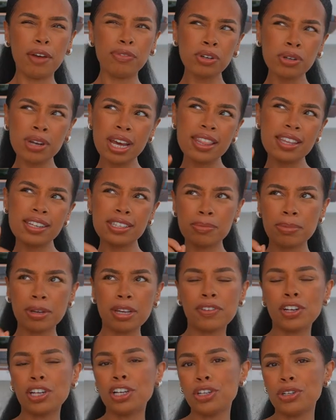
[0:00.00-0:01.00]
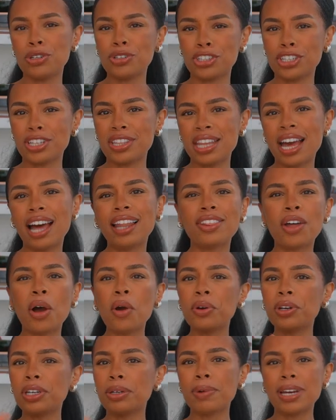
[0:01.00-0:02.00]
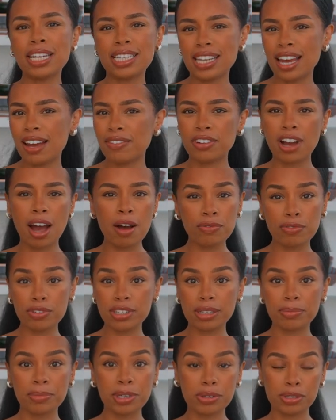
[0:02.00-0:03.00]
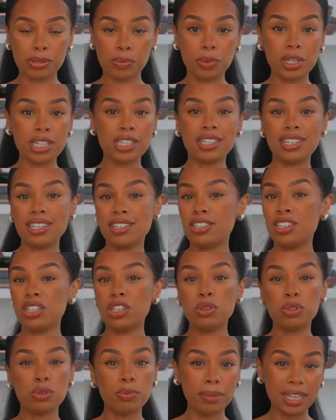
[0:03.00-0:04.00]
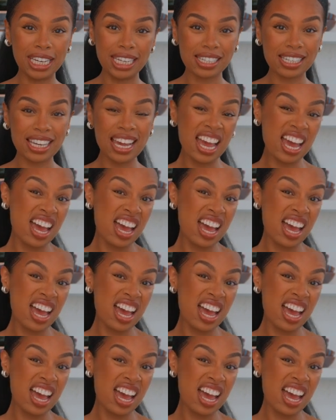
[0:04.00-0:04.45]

I feel like there's a bit of an illusion that the only way to have comforting meals in winter is to use meat.